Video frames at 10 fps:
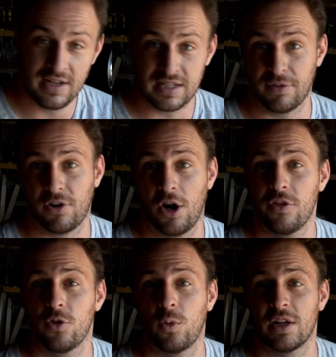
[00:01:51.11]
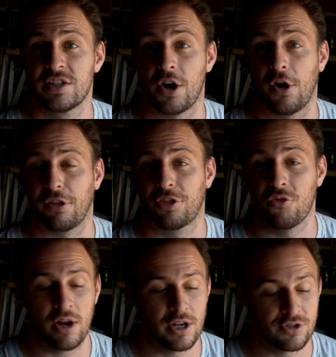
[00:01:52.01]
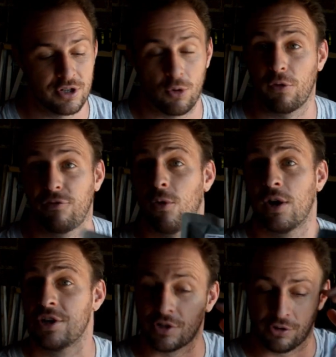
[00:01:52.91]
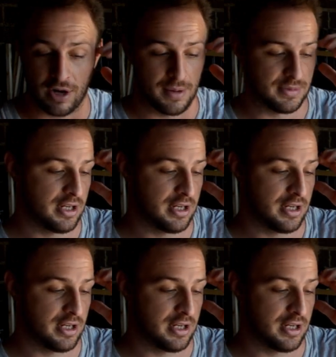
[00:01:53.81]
Some of our other ones are 300 or 400 grams.